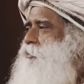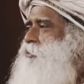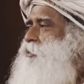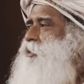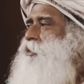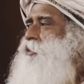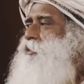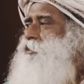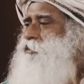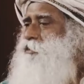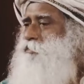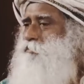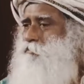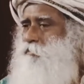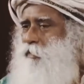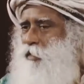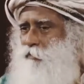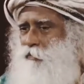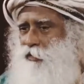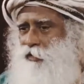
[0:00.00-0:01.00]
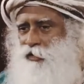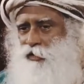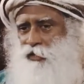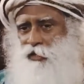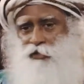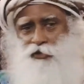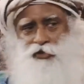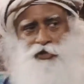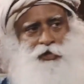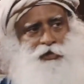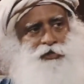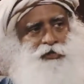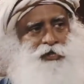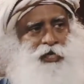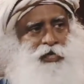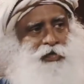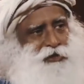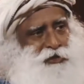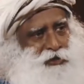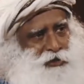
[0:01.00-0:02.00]
there is memory and
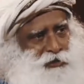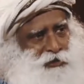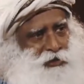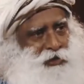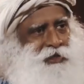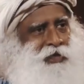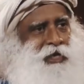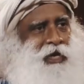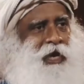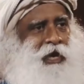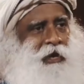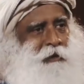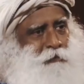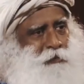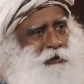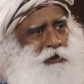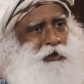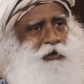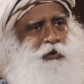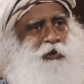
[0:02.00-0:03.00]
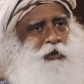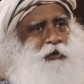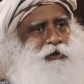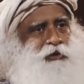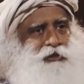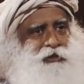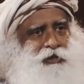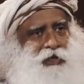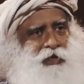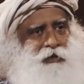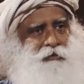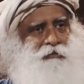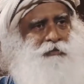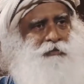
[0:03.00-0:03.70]
transaction happening all the time.